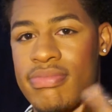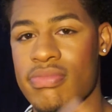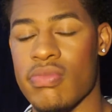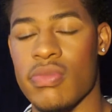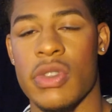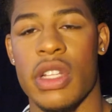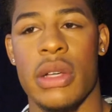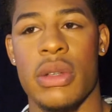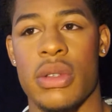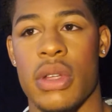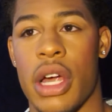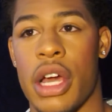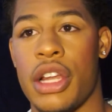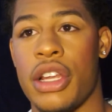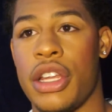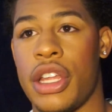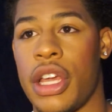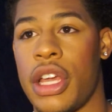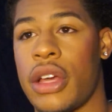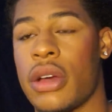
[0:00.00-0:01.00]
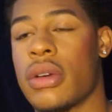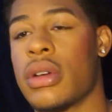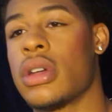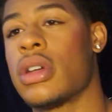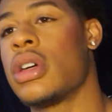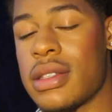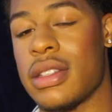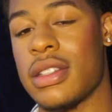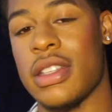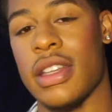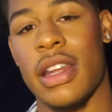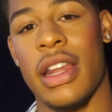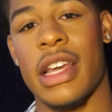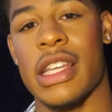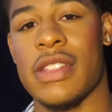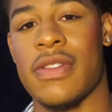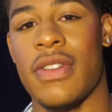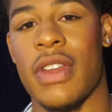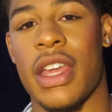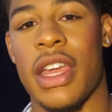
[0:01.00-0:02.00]
that's what I do. Until the
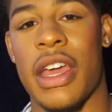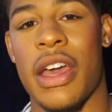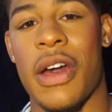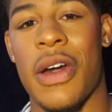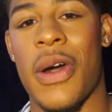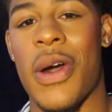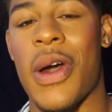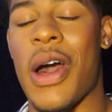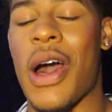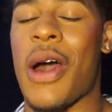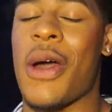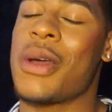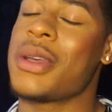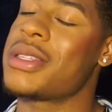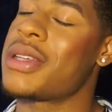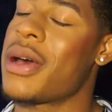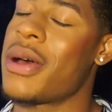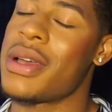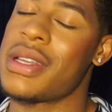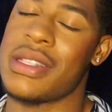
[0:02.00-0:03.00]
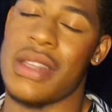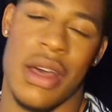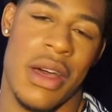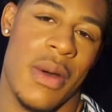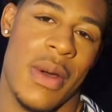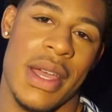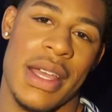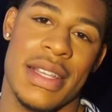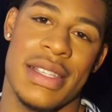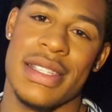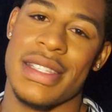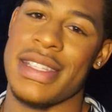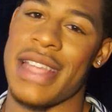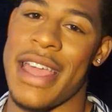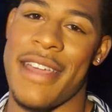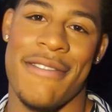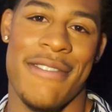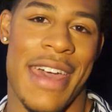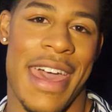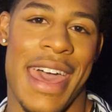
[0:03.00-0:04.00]
next video, always
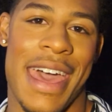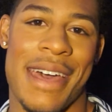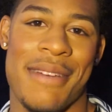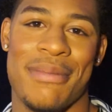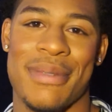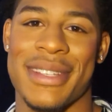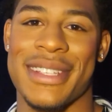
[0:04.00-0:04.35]
stay fab.